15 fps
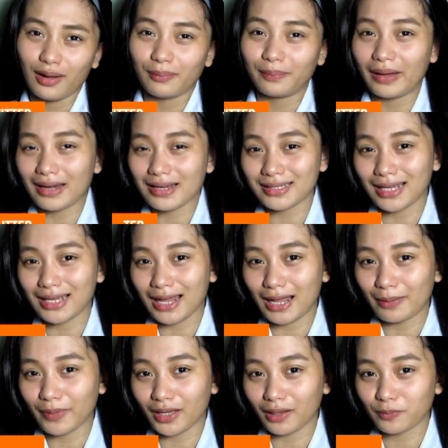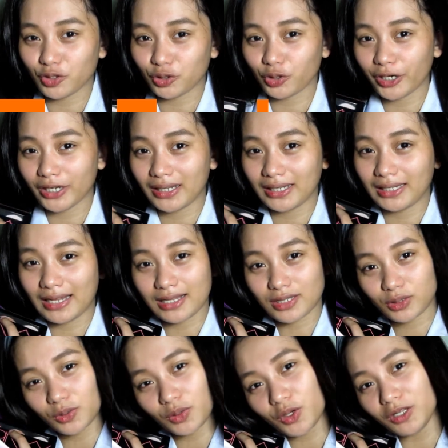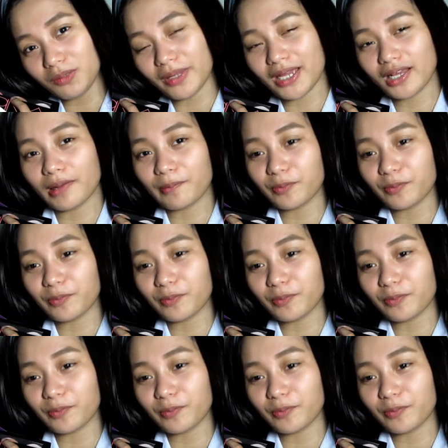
para sa makeup tutorial ng school makeup